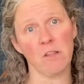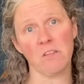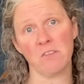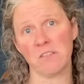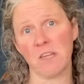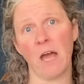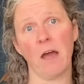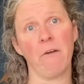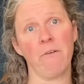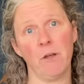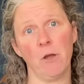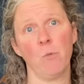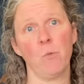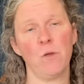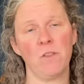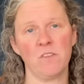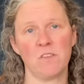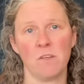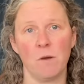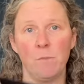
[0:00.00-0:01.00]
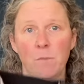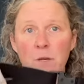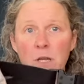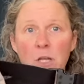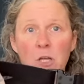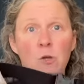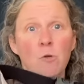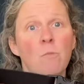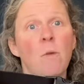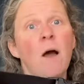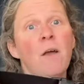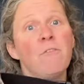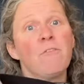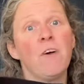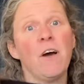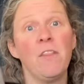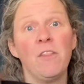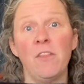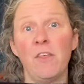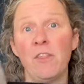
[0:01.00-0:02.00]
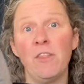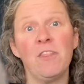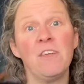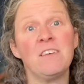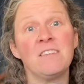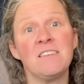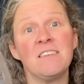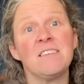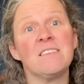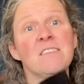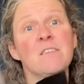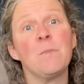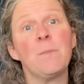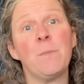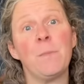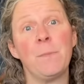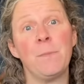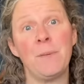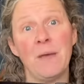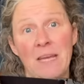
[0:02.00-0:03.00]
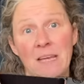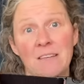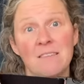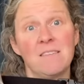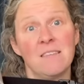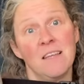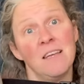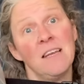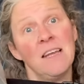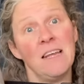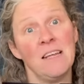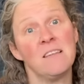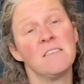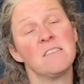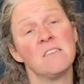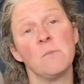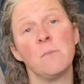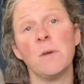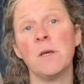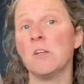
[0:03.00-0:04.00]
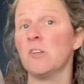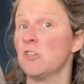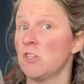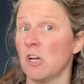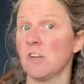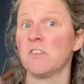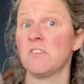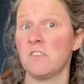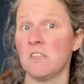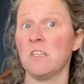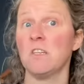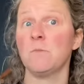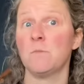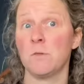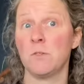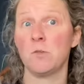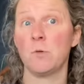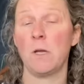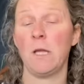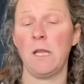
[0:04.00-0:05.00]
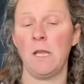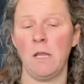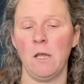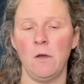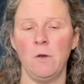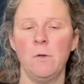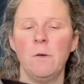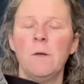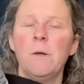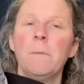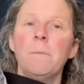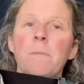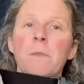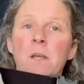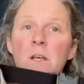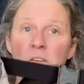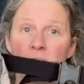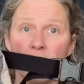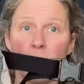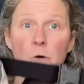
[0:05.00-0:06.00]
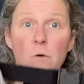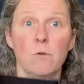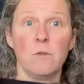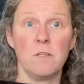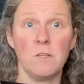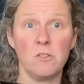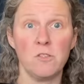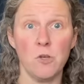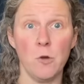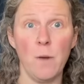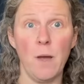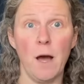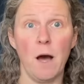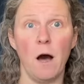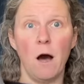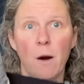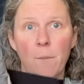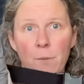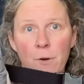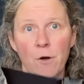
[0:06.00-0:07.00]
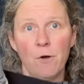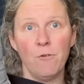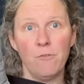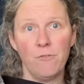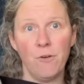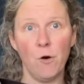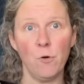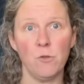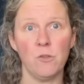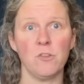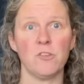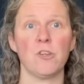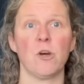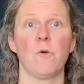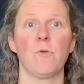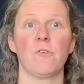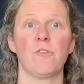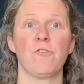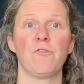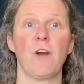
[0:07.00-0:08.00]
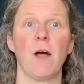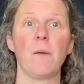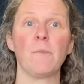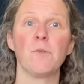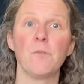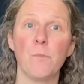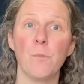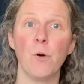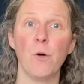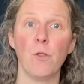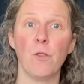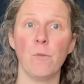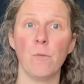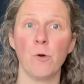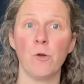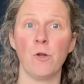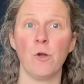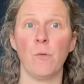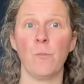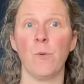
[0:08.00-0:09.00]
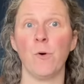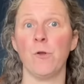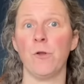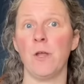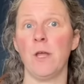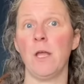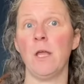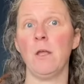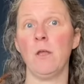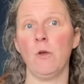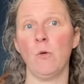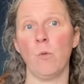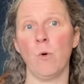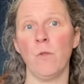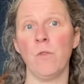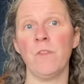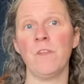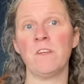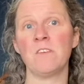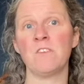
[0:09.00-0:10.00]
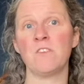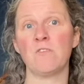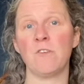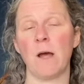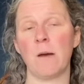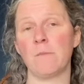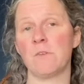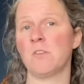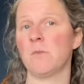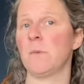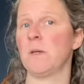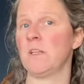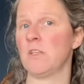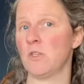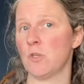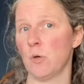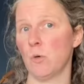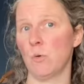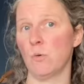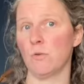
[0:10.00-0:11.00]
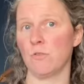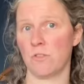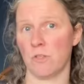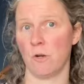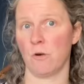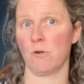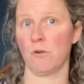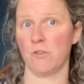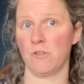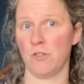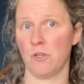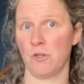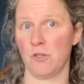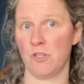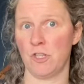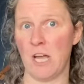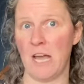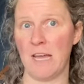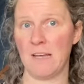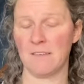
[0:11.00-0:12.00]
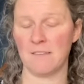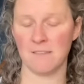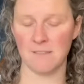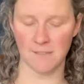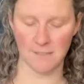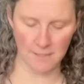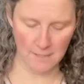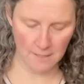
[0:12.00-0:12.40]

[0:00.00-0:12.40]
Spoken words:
this carrier with somebody, you might find that this is the piece that needs to be adjusted between you. So do it up, fold the shoulder straps, put them on your body. You want this strap to be taut across your chest.